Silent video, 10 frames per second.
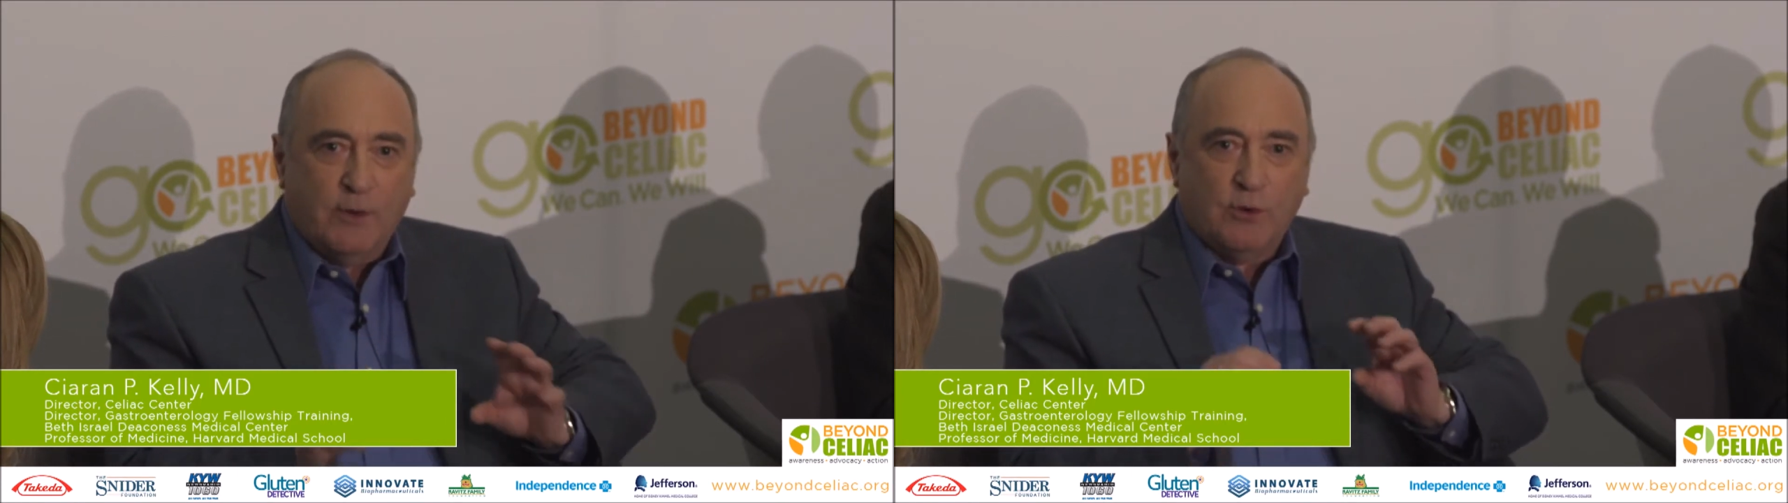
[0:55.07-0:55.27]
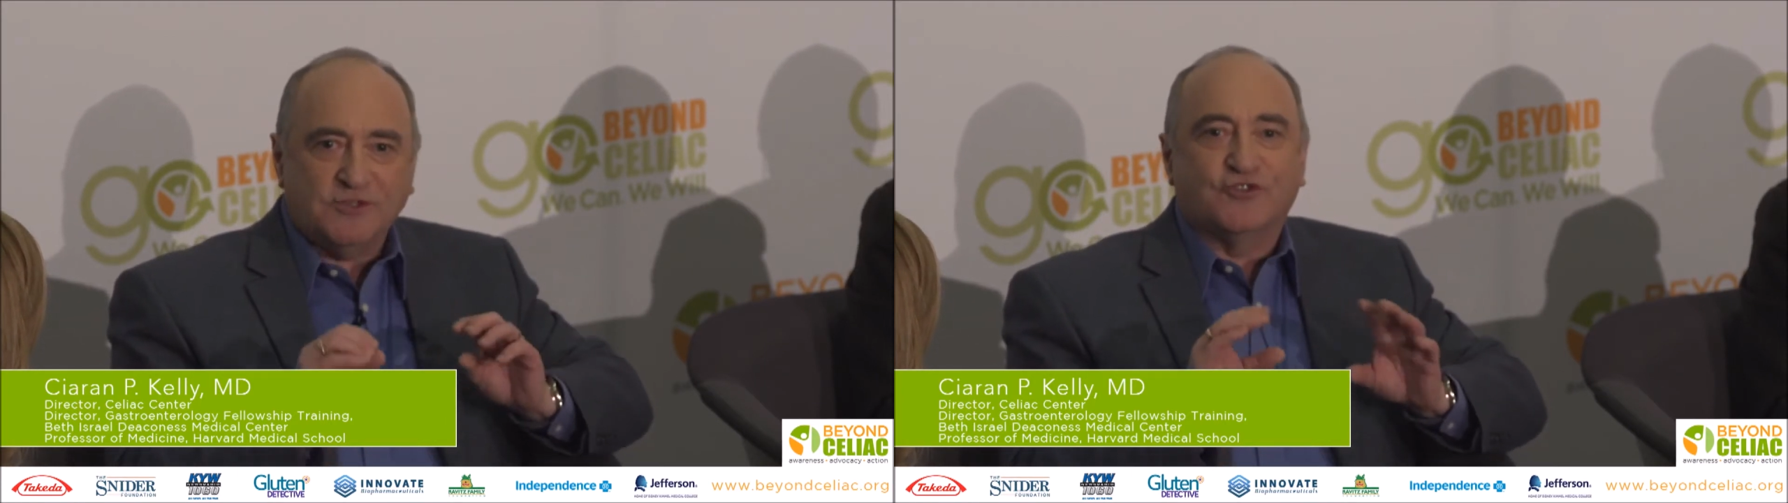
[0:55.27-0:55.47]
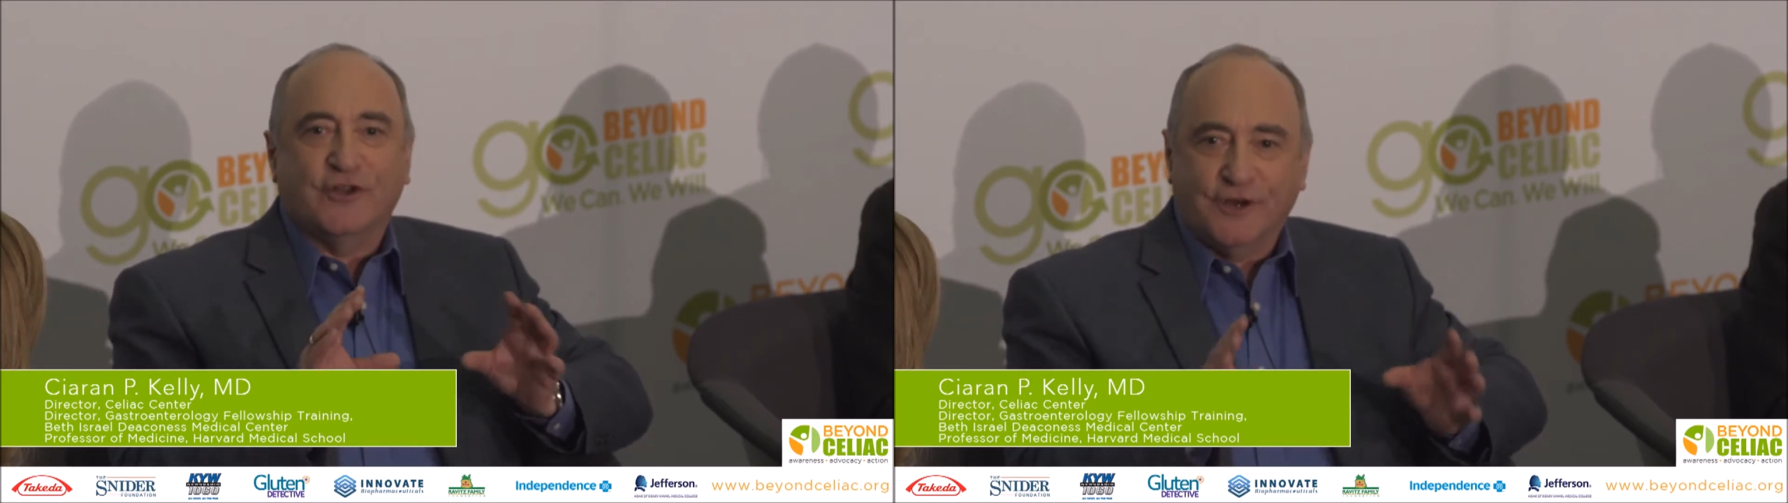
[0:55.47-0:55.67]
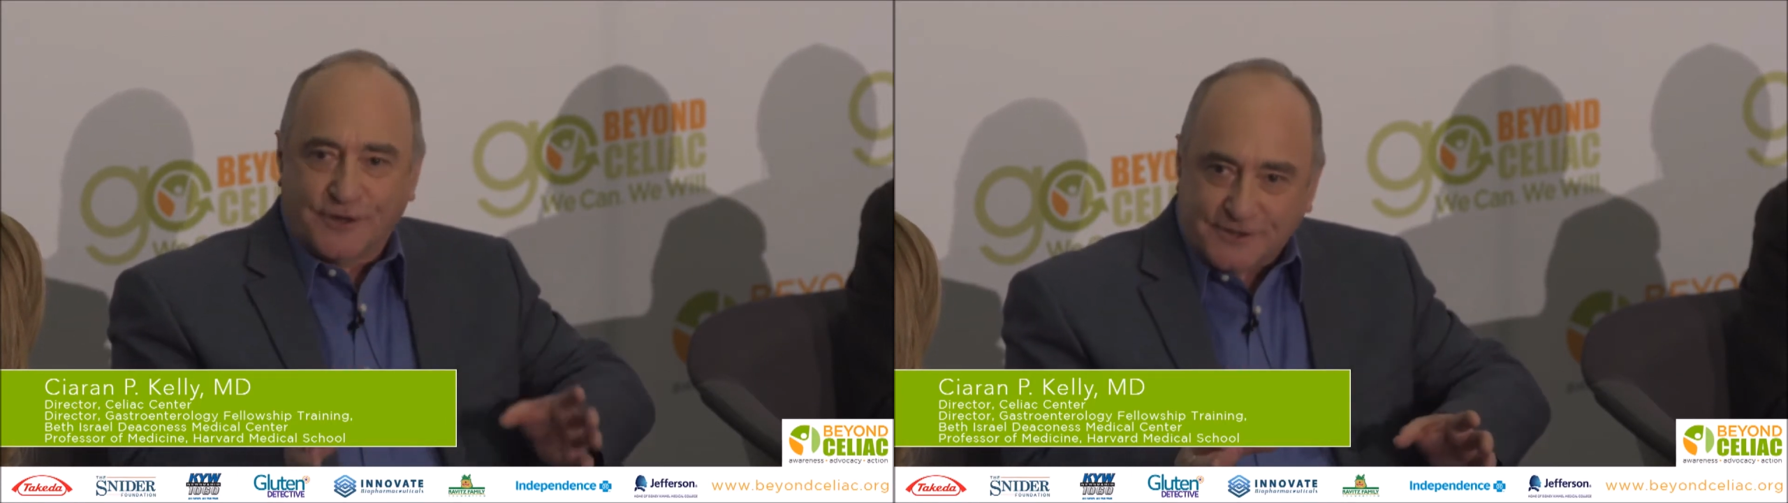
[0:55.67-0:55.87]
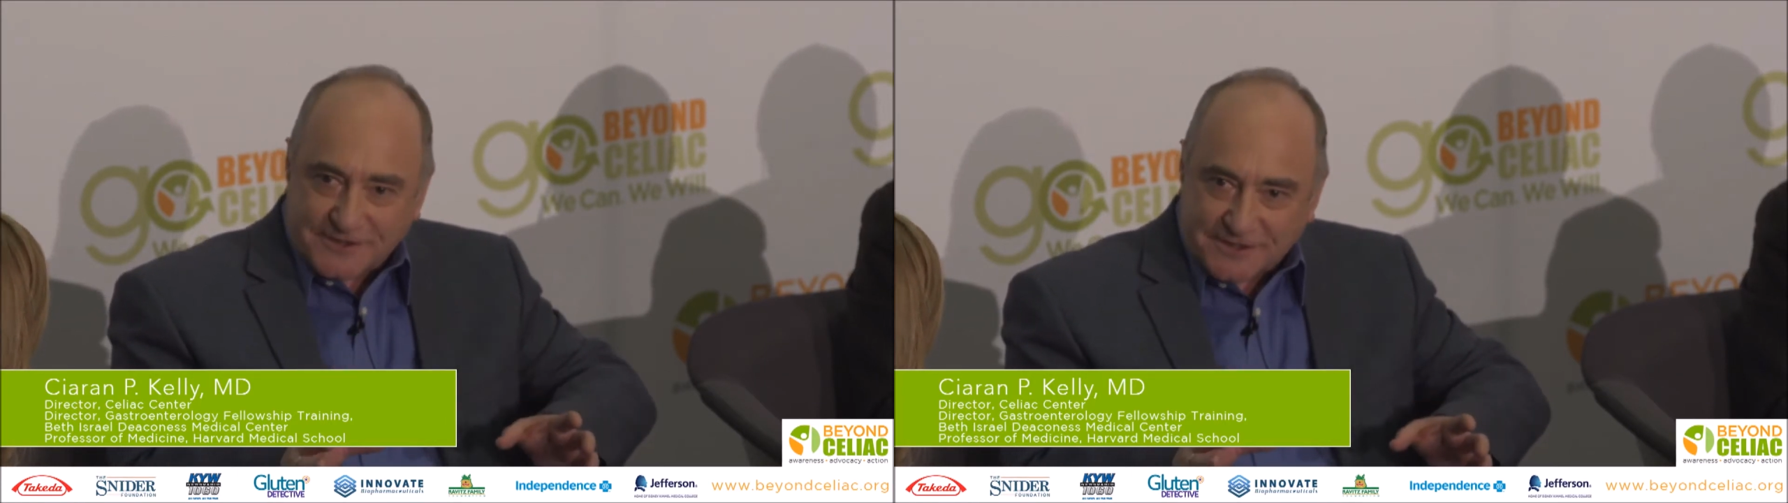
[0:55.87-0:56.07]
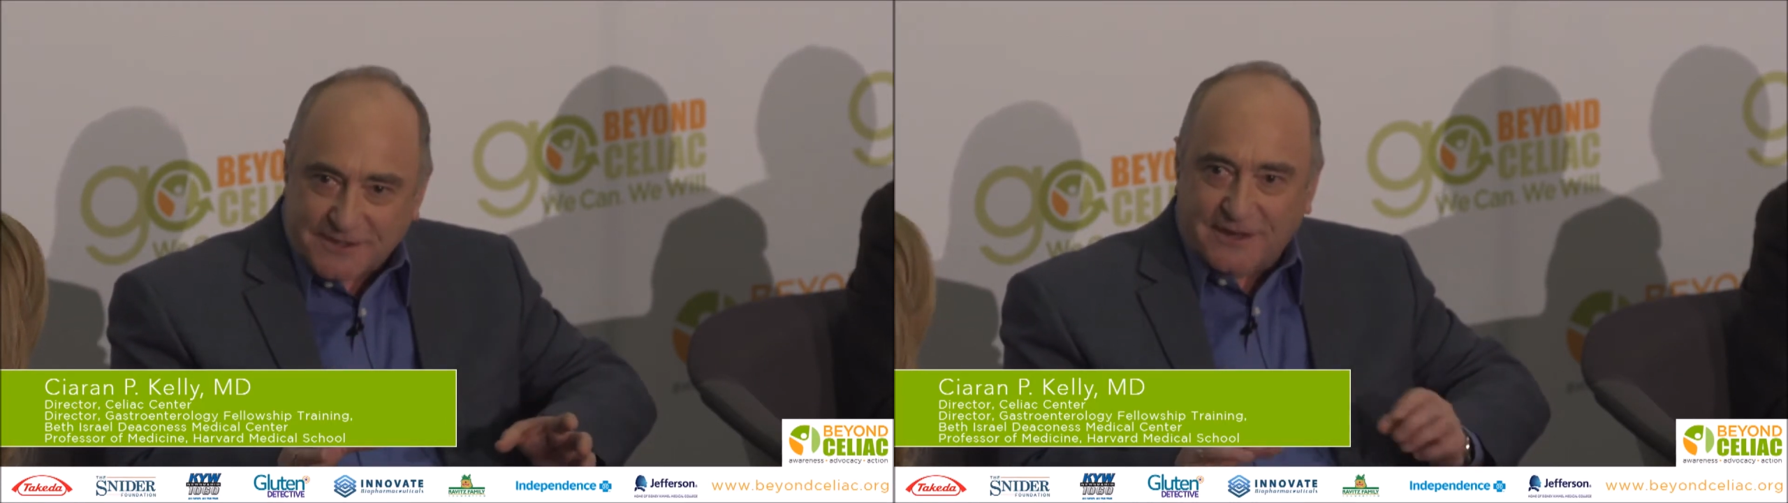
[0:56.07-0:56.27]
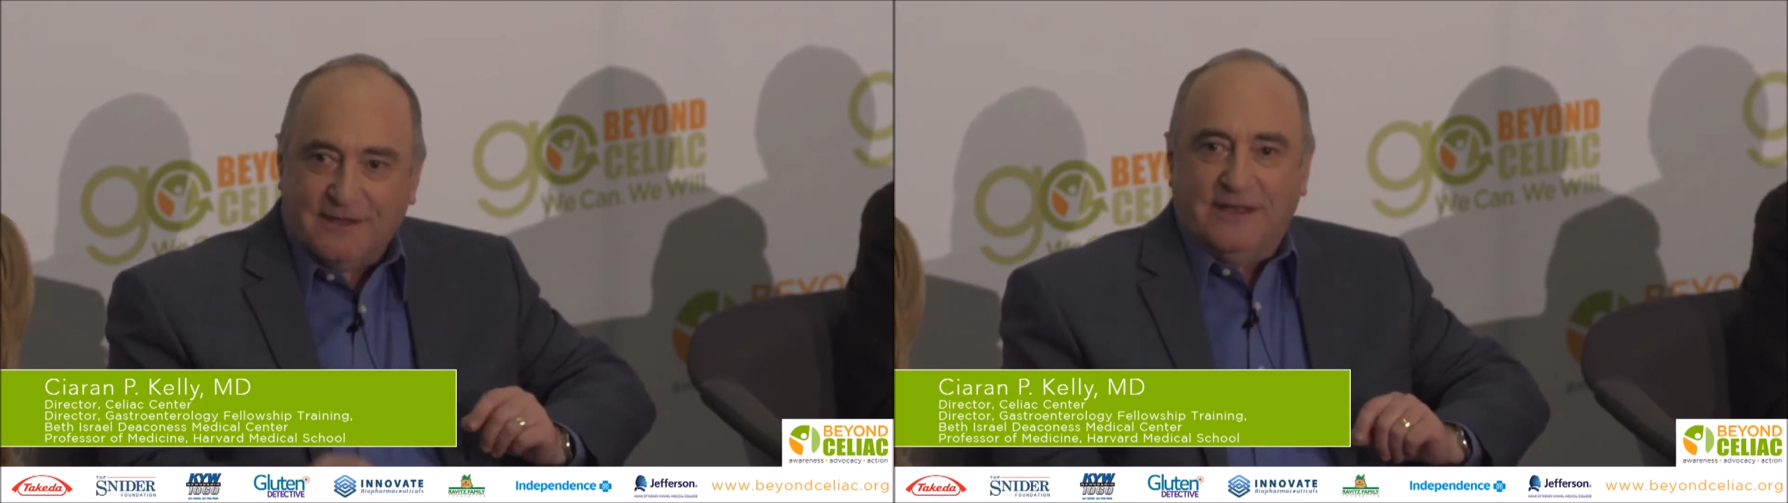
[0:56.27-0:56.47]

what triggers